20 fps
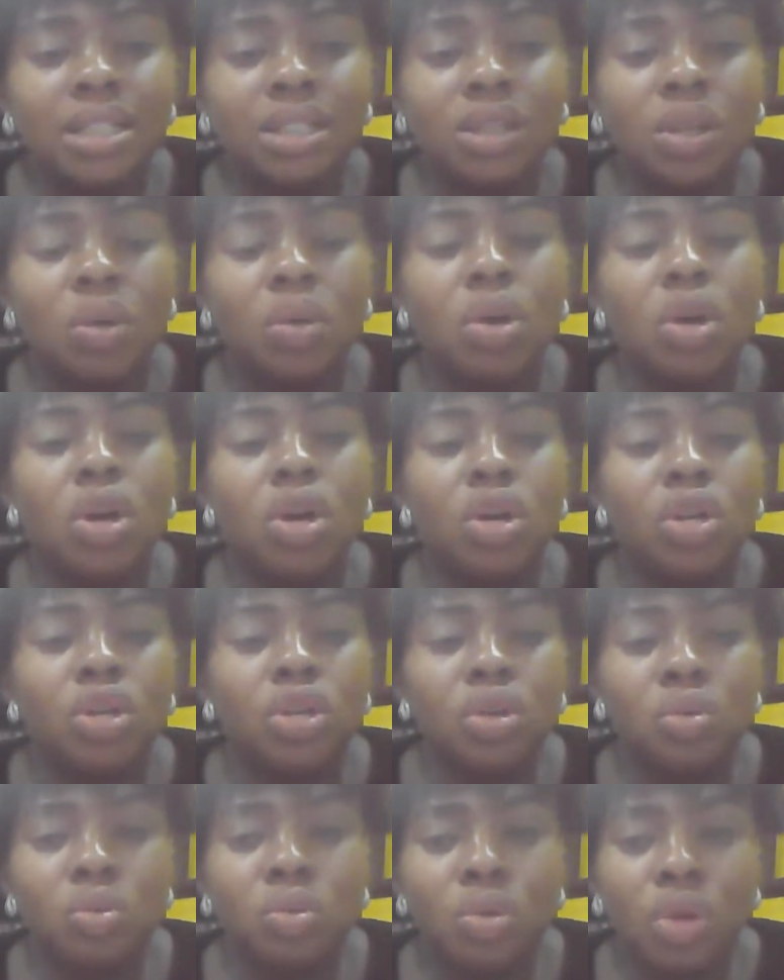So
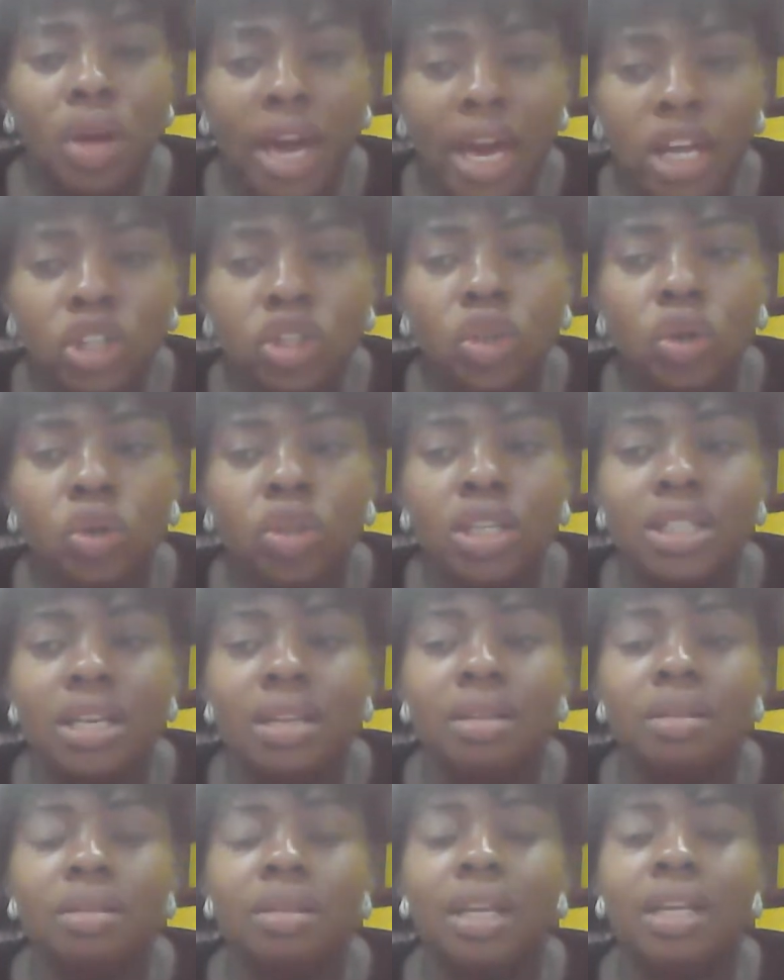you will hinge on, is
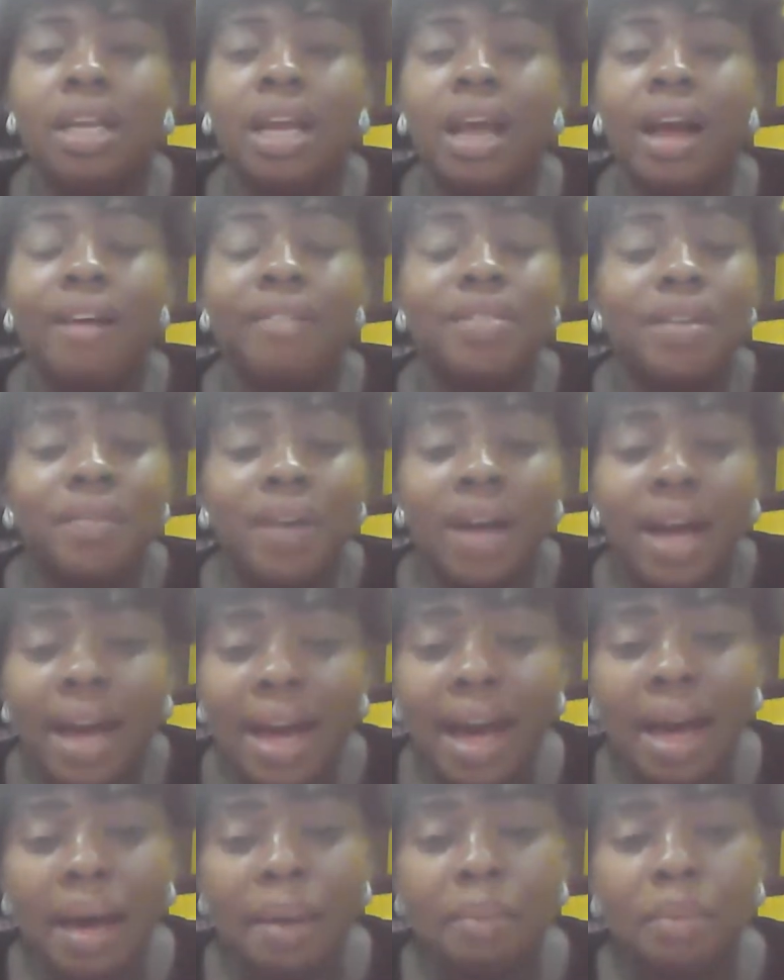it that they have never
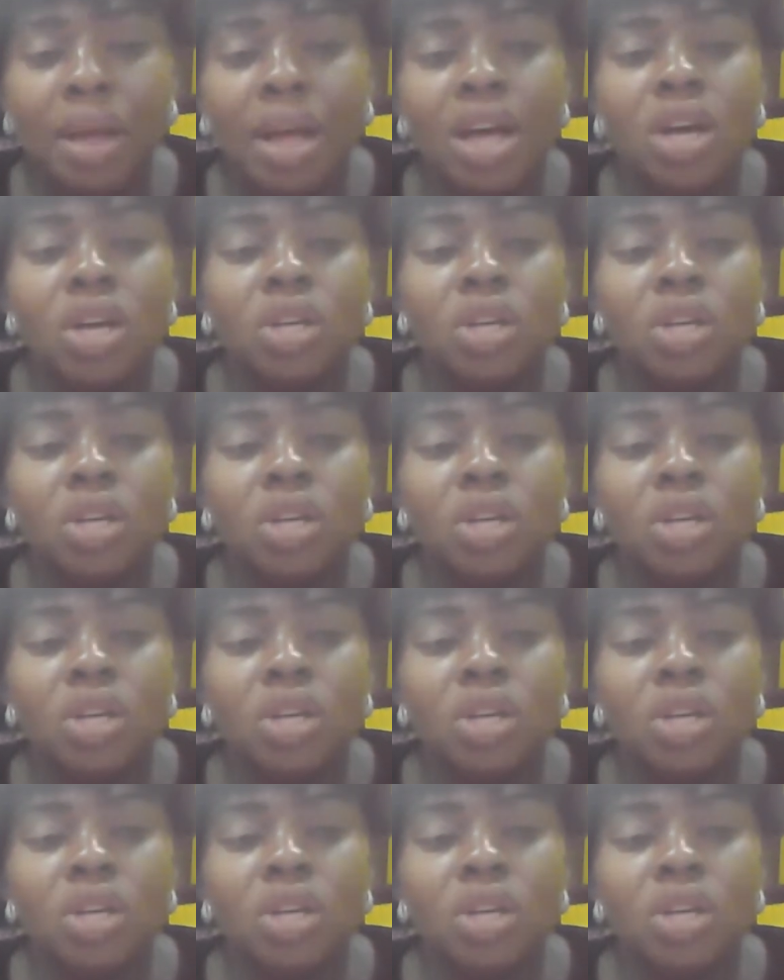come?